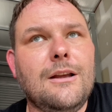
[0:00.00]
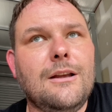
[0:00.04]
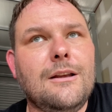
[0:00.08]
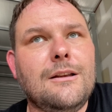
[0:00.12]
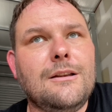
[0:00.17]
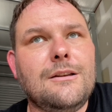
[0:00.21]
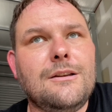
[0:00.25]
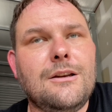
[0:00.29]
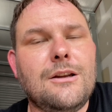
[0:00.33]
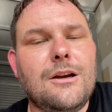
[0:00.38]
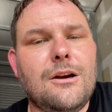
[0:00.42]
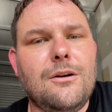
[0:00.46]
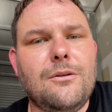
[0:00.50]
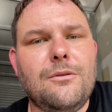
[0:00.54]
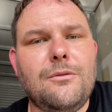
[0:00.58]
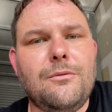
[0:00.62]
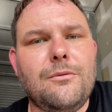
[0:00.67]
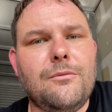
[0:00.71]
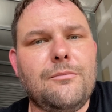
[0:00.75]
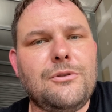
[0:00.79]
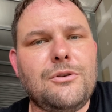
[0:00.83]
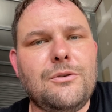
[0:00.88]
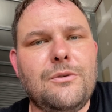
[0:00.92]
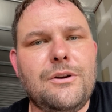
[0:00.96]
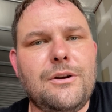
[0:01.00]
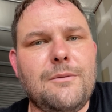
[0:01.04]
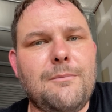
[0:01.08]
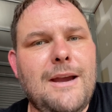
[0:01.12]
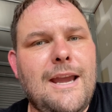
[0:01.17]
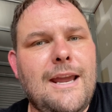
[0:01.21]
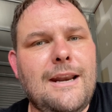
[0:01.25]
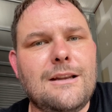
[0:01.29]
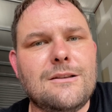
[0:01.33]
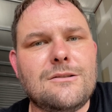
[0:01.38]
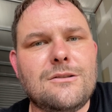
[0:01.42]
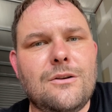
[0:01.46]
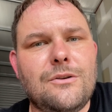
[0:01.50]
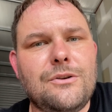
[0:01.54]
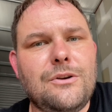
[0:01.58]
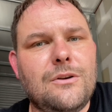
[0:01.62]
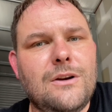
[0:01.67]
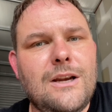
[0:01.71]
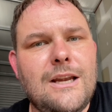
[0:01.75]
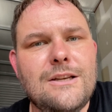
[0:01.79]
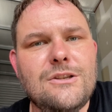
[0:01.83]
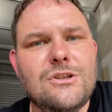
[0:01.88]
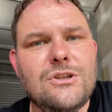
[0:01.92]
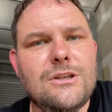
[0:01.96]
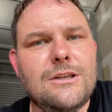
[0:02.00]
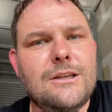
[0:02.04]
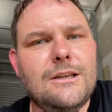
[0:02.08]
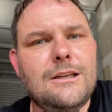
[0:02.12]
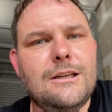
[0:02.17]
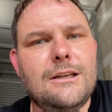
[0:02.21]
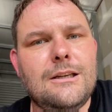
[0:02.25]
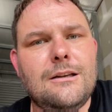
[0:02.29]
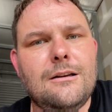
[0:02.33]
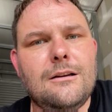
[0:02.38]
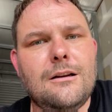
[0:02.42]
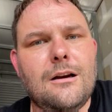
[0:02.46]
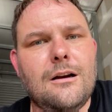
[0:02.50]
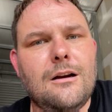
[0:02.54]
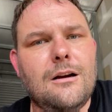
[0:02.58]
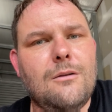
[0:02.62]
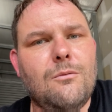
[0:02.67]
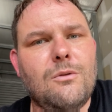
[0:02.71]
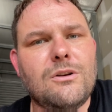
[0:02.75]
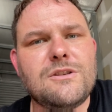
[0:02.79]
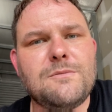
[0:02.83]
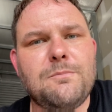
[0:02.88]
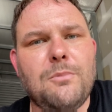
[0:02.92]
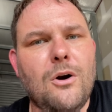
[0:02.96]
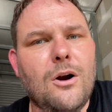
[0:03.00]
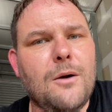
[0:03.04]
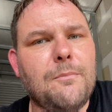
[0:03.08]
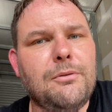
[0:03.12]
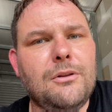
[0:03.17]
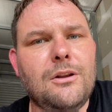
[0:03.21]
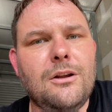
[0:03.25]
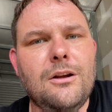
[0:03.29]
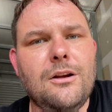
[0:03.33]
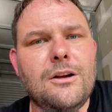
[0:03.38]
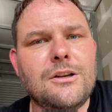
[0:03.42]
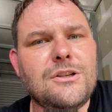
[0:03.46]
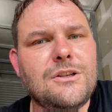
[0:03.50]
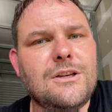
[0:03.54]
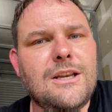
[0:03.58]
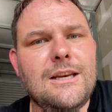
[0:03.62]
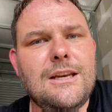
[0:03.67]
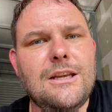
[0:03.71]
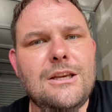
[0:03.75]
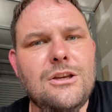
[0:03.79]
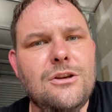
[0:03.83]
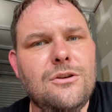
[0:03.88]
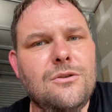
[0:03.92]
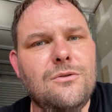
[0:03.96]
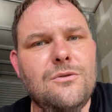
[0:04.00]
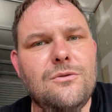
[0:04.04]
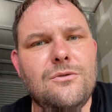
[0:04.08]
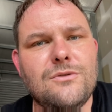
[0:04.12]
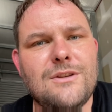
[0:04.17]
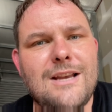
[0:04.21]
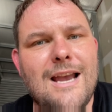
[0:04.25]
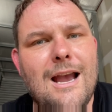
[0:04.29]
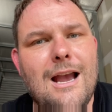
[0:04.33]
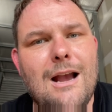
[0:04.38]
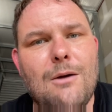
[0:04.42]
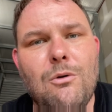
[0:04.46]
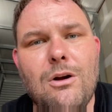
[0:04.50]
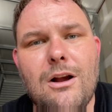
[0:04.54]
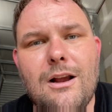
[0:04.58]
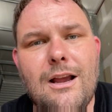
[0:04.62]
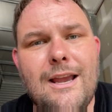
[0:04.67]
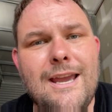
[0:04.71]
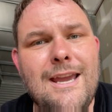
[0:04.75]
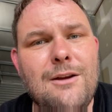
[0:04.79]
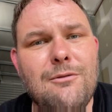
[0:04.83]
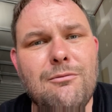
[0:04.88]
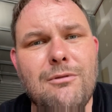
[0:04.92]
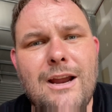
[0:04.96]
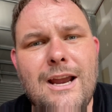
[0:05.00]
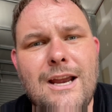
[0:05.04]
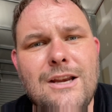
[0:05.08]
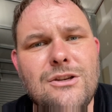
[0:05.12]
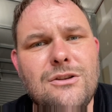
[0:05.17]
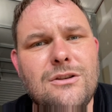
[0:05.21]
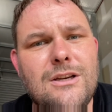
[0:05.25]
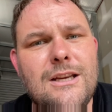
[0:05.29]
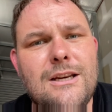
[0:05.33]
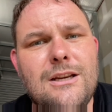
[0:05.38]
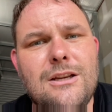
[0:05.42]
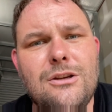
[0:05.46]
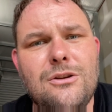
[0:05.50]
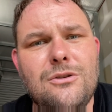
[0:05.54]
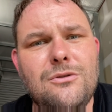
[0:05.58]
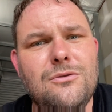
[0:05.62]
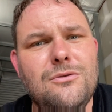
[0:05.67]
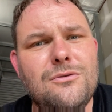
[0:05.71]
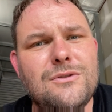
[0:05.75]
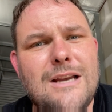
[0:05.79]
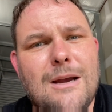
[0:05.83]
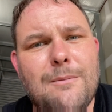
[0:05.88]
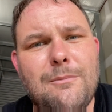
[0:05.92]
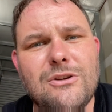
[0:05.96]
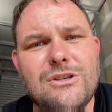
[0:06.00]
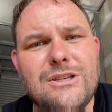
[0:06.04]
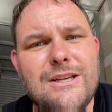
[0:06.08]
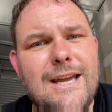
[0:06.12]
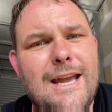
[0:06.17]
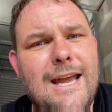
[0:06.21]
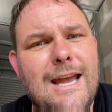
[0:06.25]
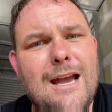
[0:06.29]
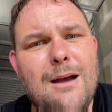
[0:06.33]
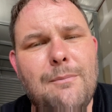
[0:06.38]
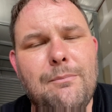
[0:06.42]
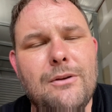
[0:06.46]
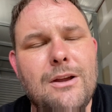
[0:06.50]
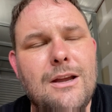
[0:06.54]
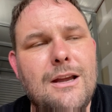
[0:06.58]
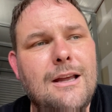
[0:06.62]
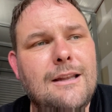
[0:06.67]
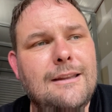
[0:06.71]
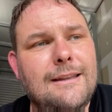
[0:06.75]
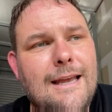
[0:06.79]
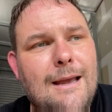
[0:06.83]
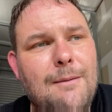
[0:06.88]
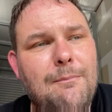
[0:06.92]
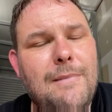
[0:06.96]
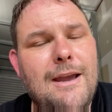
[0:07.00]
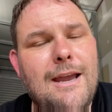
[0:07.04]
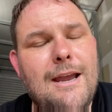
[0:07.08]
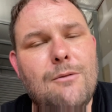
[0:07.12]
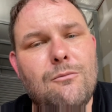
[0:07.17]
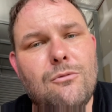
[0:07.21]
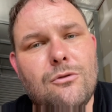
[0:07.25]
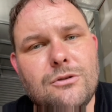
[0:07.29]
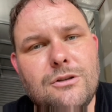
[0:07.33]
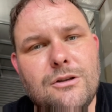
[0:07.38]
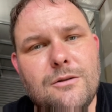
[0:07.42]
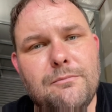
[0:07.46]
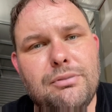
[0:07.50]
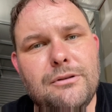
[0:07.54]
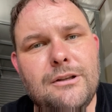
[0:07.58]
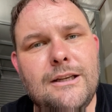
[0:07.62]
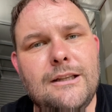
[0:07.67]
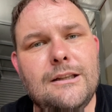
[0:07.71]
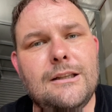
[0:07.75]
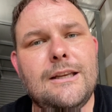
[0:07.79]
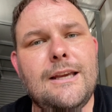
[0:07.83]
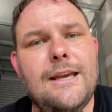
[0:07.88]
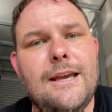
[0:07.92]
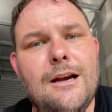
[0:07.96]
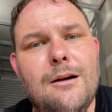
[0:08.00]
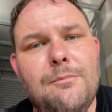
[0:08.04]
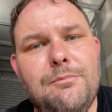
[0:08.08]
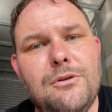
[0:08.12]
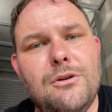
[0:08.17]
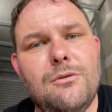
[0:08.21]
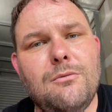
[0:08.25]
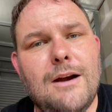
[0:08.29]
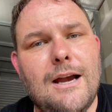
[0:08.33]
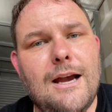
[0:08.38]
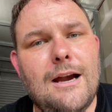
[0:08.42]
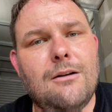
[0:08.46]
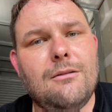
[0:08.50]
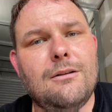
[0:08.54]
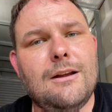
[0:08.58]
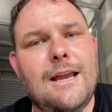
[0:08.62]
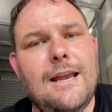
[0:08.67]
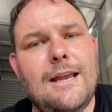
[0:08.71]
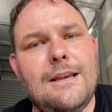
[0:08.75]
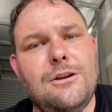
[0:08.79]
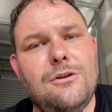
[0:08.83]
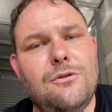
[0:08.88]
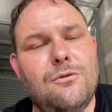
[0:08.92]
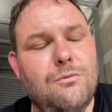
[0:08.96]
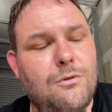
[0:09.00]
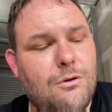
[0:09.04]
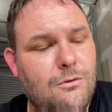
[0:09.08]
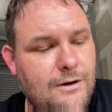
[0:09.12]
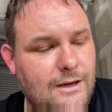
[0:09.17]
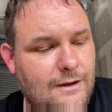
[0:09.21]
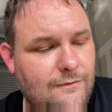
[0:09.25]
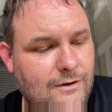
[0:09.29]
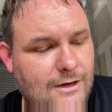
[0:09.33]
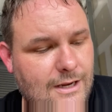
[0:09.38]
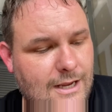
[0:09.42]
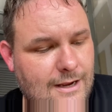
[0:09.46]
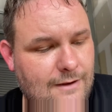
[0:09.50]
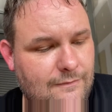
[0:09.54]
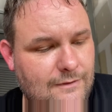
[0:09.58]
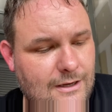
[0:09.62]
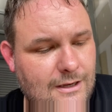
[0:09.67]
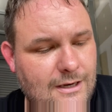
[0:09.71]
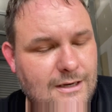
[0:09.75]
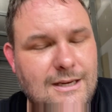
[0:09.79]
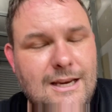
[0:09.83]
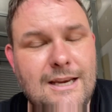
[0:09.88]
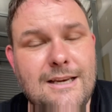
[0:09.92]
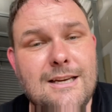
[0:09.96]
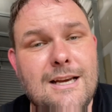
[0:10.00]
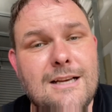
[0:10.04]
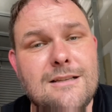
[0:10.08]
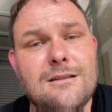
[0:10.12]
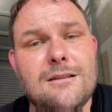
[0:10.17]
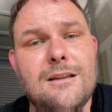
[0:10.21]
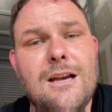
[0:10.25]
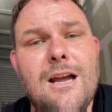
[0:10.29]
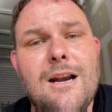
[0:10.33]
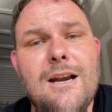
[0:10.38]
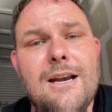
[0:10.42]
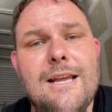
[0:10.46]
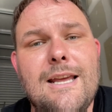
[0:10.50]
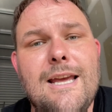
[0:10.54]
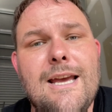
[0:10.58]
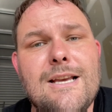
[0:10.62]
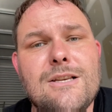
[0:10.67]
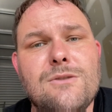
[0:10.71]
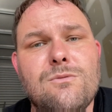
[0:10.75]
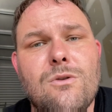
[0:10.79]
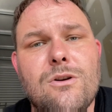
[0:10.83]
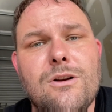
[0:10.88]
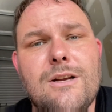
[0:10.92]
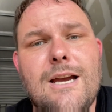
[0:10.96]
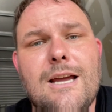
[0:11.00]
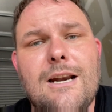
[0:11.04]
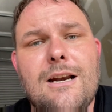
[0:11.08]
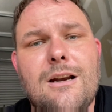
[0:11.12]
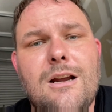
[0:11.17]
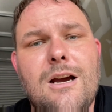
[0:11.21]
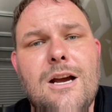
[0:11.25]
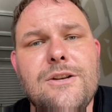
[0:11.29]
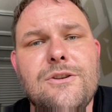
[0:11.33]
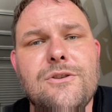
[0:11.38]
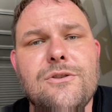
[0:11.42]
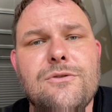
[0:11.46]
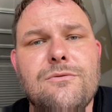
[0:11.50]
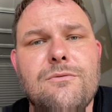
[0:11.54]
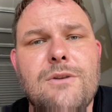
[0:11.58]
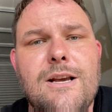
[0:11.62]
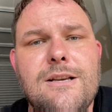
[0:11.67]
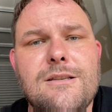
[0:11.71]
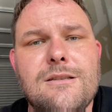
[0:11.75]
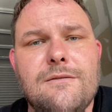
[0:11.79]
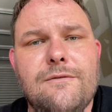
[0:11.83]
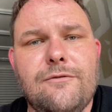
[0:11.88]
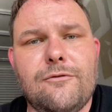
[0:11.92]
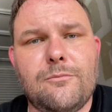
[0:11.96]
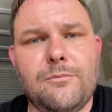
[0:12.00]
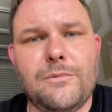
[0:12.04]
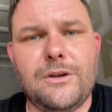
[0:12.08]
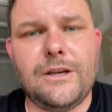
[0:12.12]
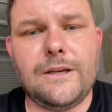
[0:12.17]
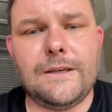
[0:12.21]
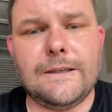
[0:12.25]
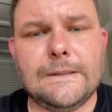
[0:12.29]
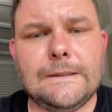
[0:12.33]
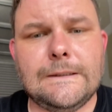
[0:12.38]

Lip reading: you know, doing the maintenance on your engine, what spark plugs you need to use, what heat range you need to use, how much gap. That man will completely help you out, and you won't even have, he takes a lot of the guesswork out of nitrous racing for me.